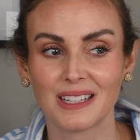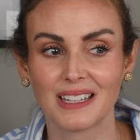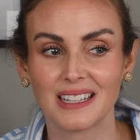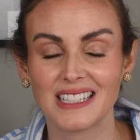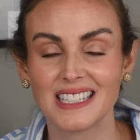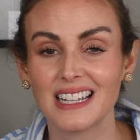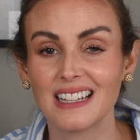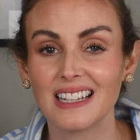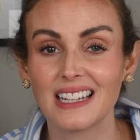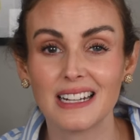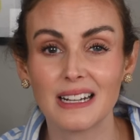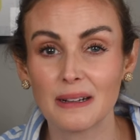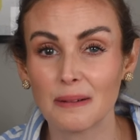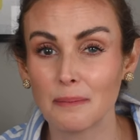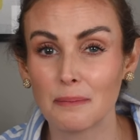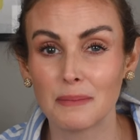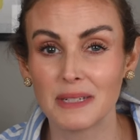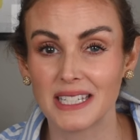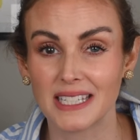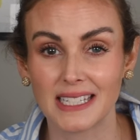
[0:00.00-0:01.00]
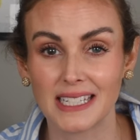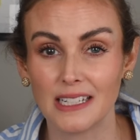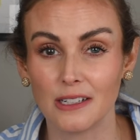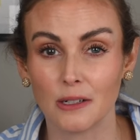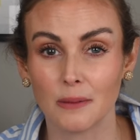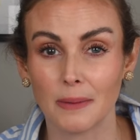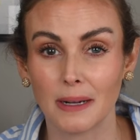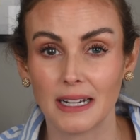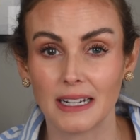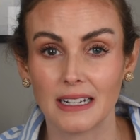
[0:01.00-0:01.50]
it's not like
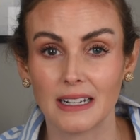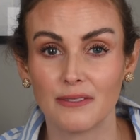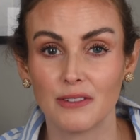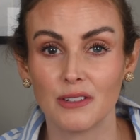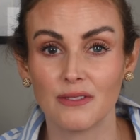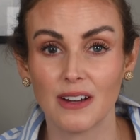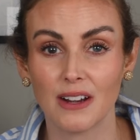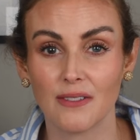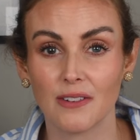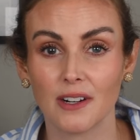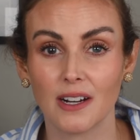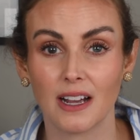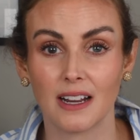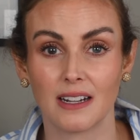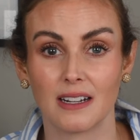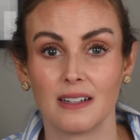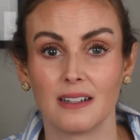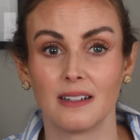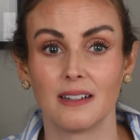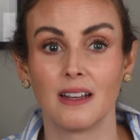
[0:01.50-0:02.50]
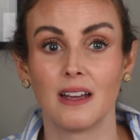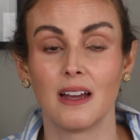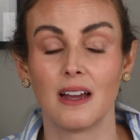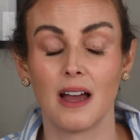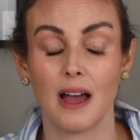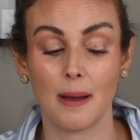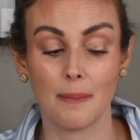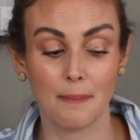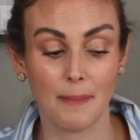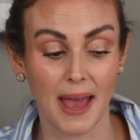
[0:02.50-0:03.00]
mosquito bite. If you've ever gotten
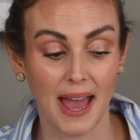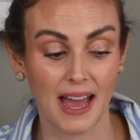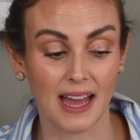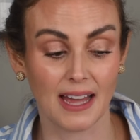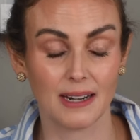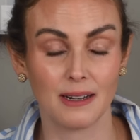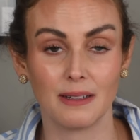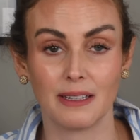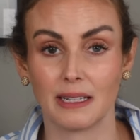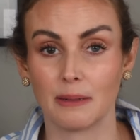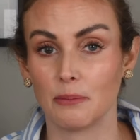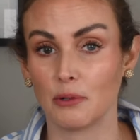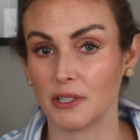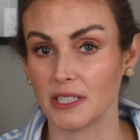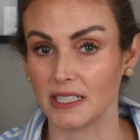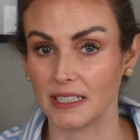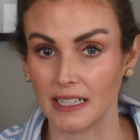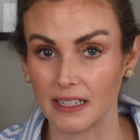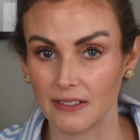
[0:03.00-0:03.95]
a bad like poison